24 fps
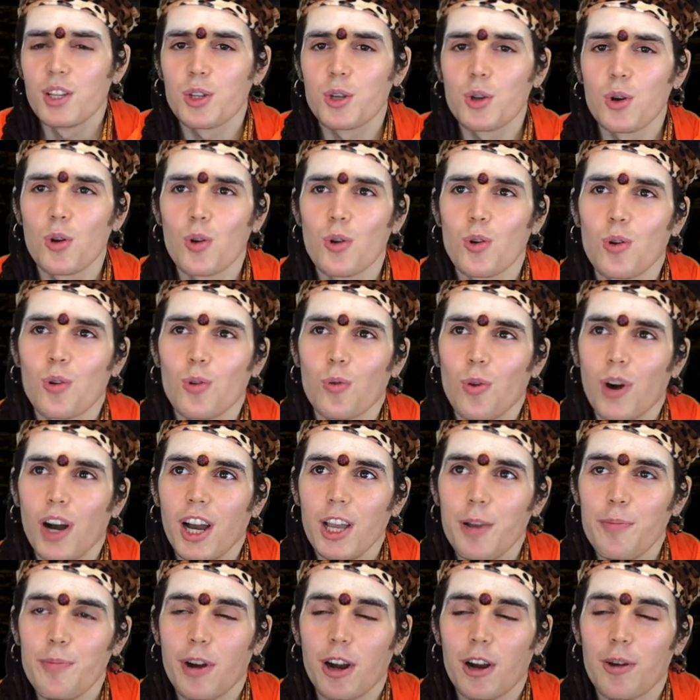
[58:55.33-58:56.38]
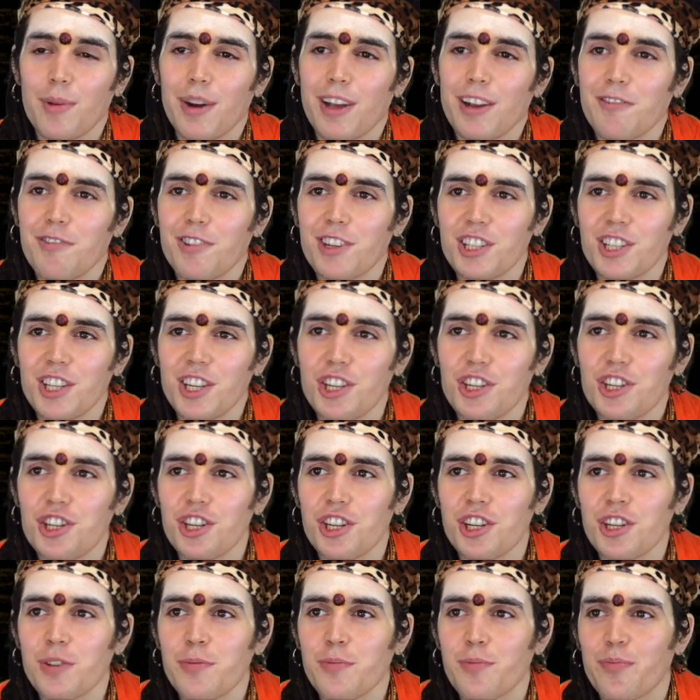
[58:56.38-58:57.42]
So why power
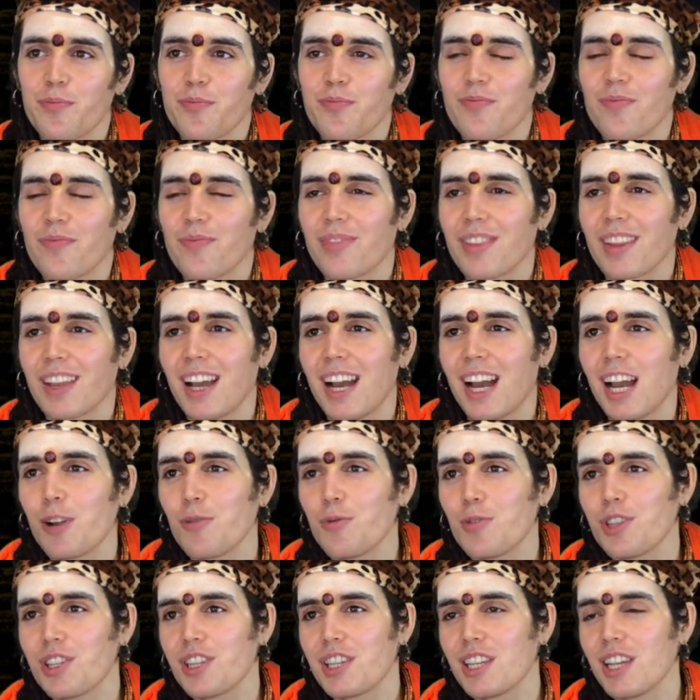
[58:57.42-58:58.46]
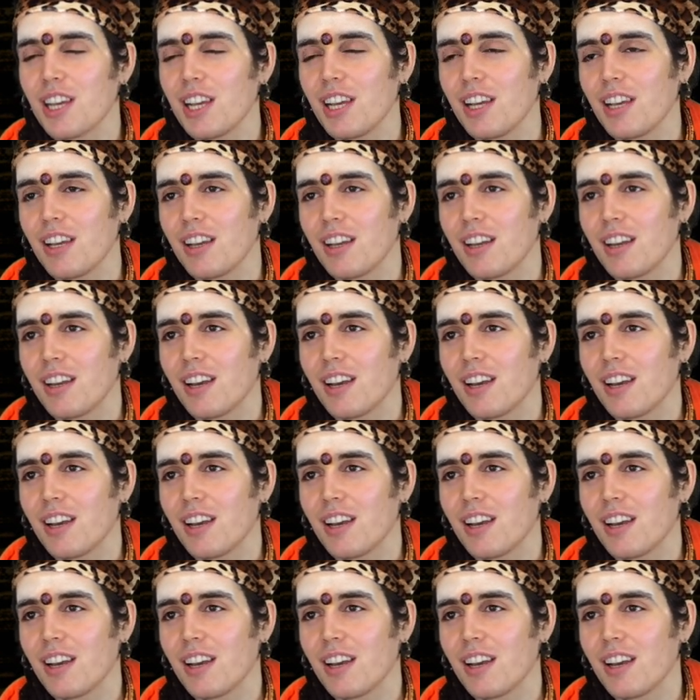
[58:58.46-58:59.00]
manifestation? I would say,